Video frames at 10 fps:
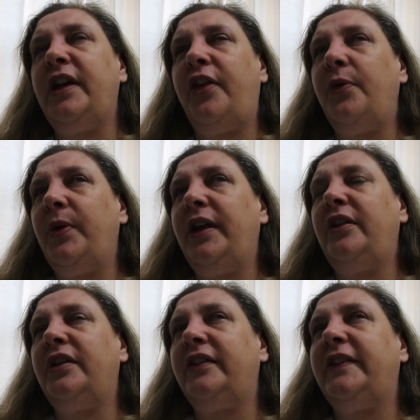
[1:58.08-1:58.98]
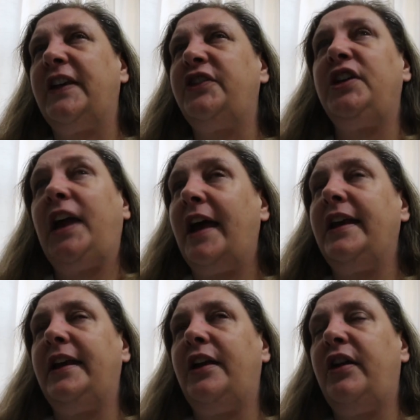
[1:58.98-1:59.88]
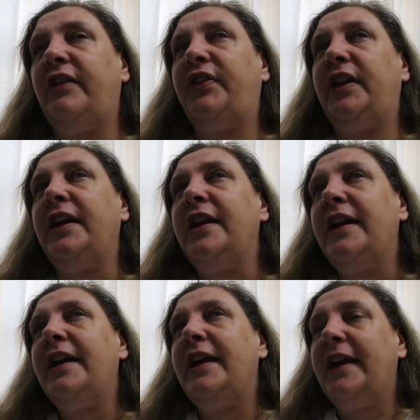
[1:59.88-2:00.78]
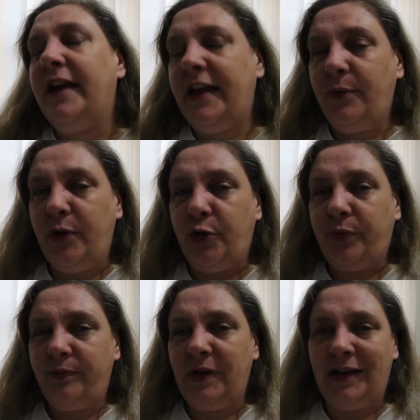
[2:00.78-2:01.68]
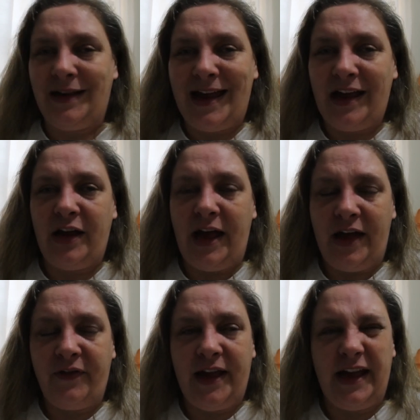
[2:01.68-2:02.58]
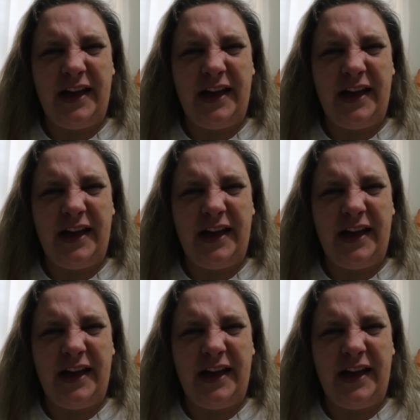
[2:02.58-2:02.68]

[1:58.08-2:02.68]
other will that says she can inherit everything, he will let her have it.